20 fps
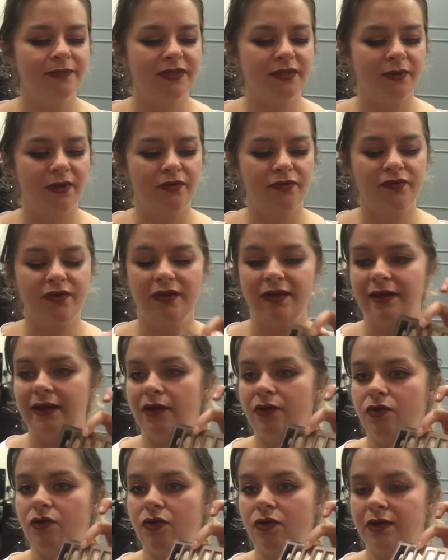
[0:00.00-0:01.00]
So I feel like
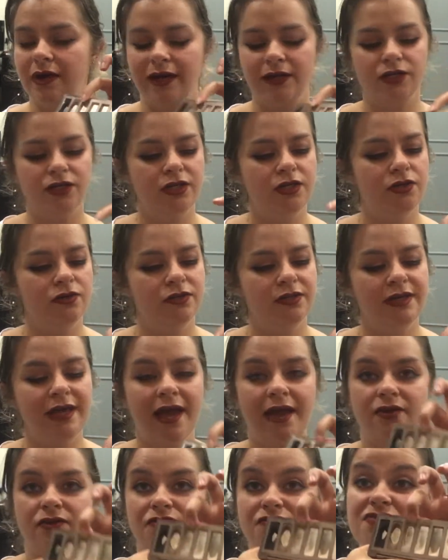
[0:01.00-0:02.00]
I could actually use the
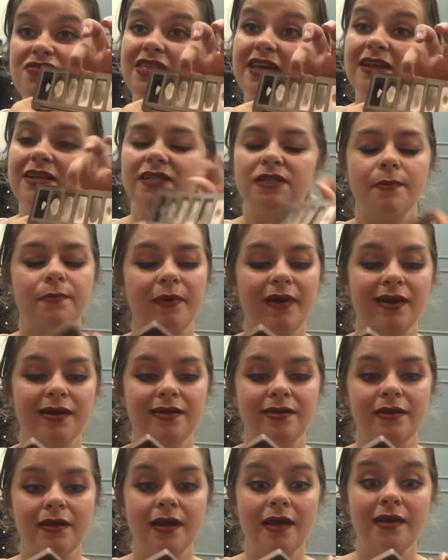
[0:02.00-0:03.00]
end of this
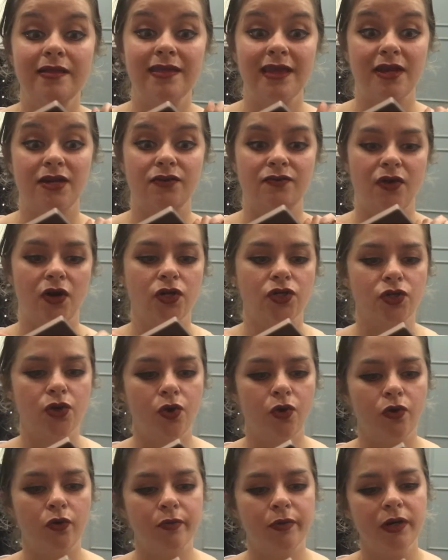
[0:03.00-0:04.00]
by the end of
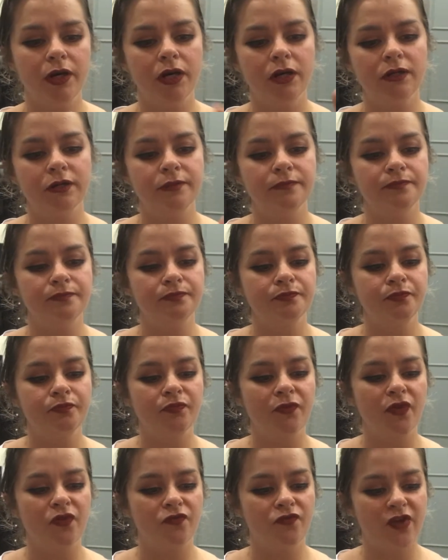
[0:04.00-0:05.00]
October.
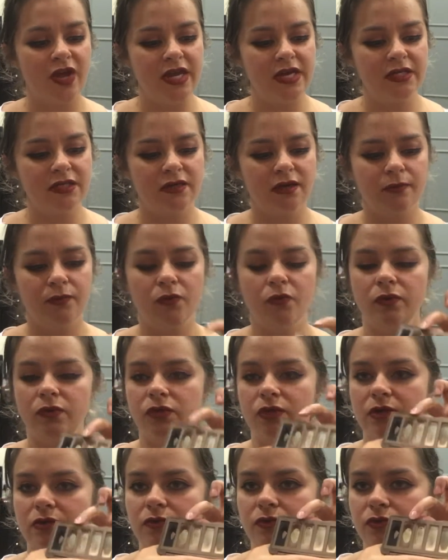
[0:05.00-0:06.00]
Faint, I'm going
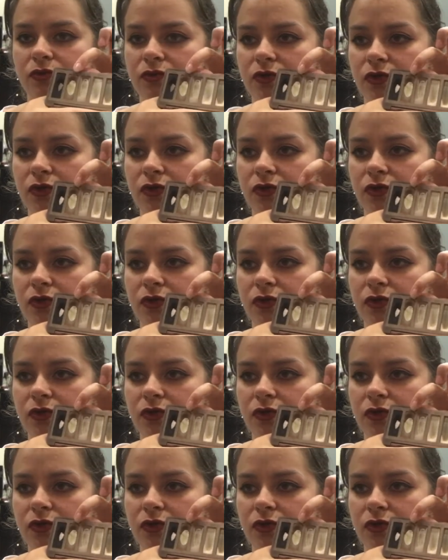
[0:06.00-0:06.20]
to